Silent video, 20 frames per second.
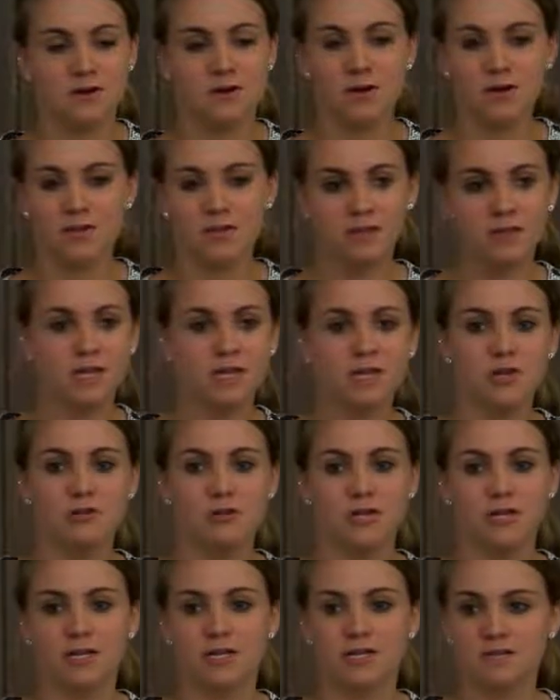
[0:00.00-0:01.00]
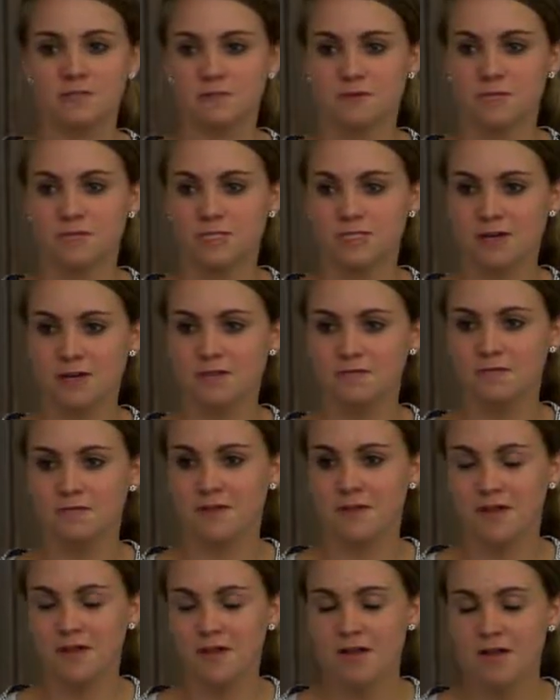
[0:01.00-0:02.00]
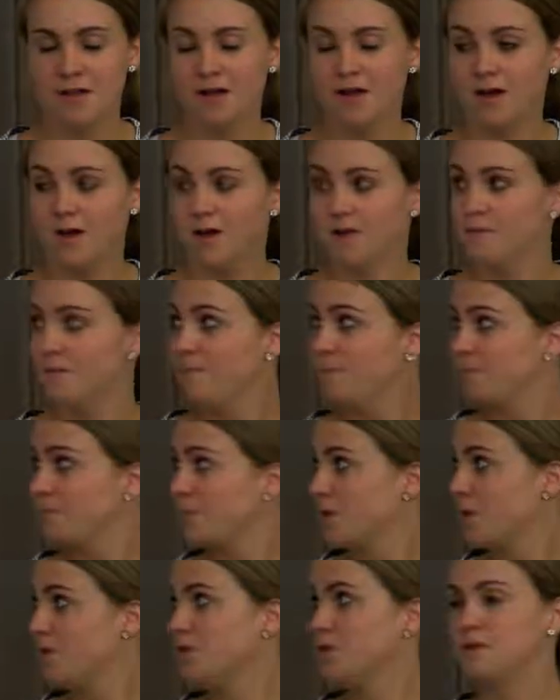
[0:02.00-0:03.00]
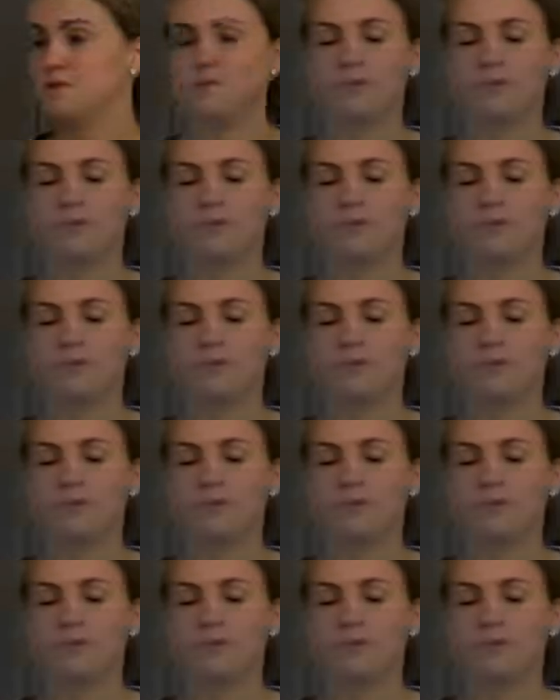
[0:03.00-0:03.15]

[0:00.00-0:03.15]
all the nitty-gritty and different stuff. So of